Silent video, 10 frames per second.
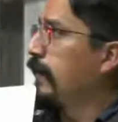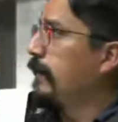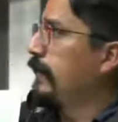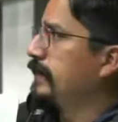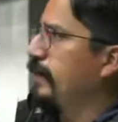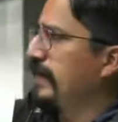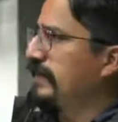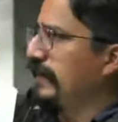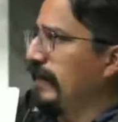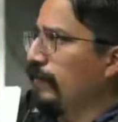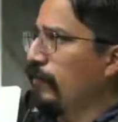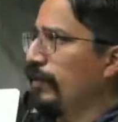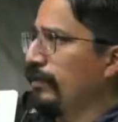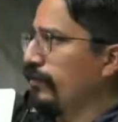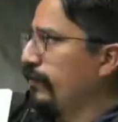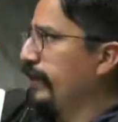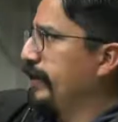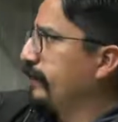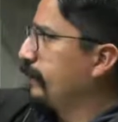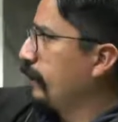is basically monitoring
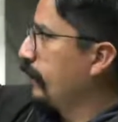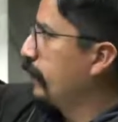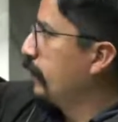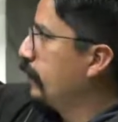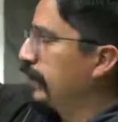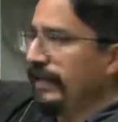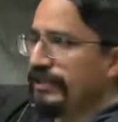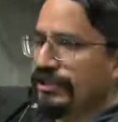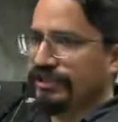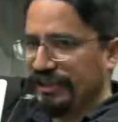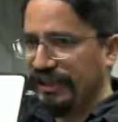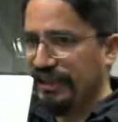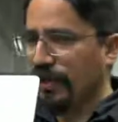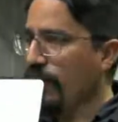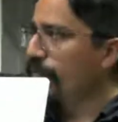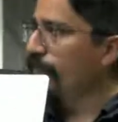each Tico.